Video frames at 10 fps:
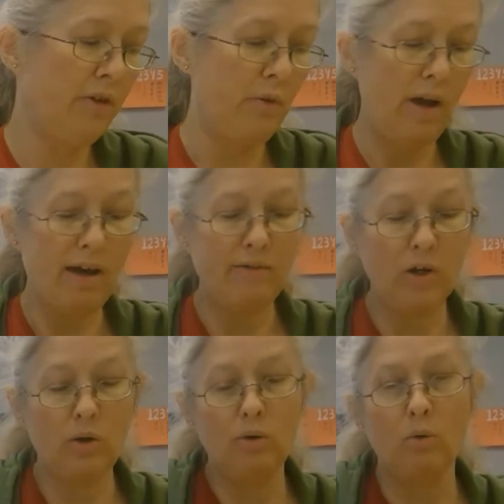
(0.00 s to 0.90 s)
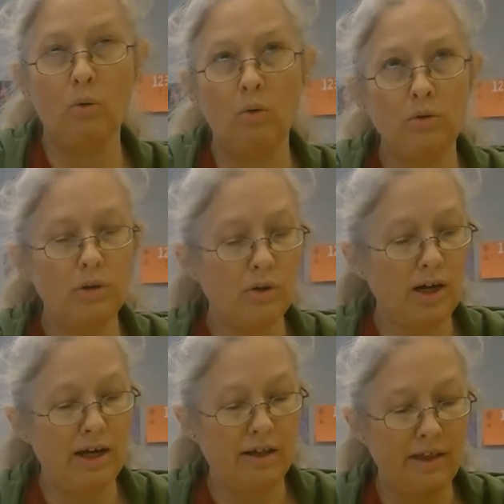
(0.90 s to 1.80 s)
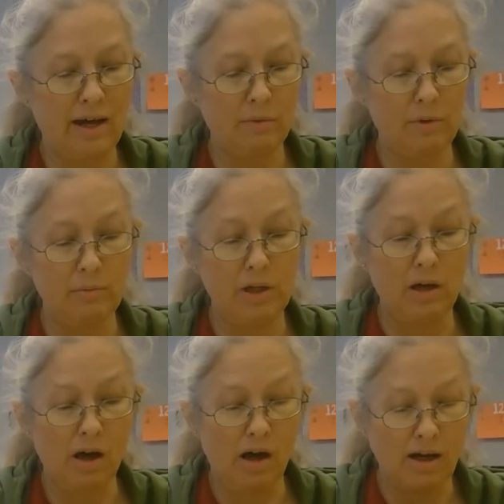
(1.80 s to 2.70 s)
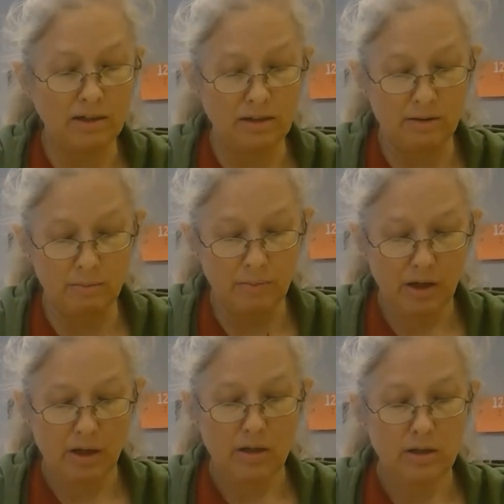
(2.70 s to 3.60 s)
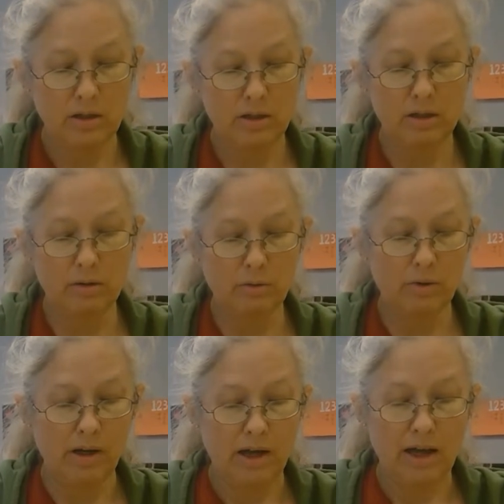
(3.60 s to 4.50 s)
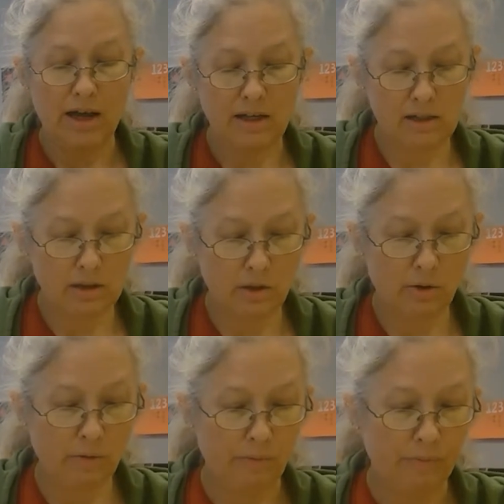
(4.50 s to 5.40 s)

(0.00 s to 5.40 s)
you have a gold crayon, that would be awesome too. And so